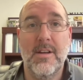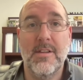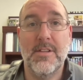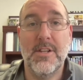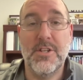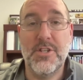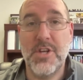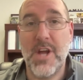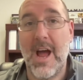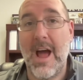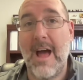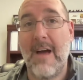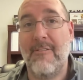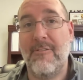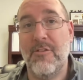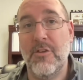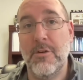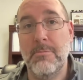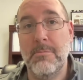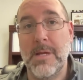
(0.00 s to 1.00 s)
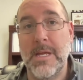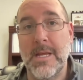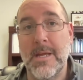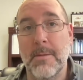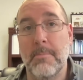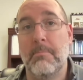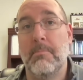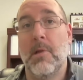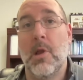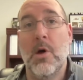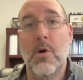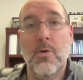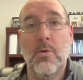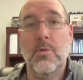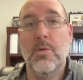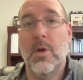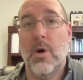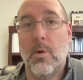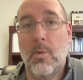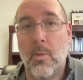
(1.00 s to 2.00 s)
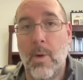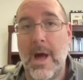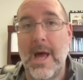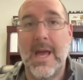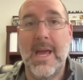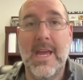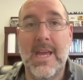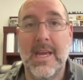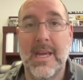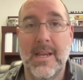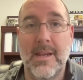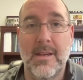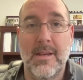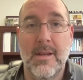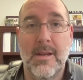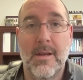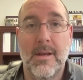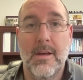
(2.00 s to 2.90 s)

the chaff would be blown away and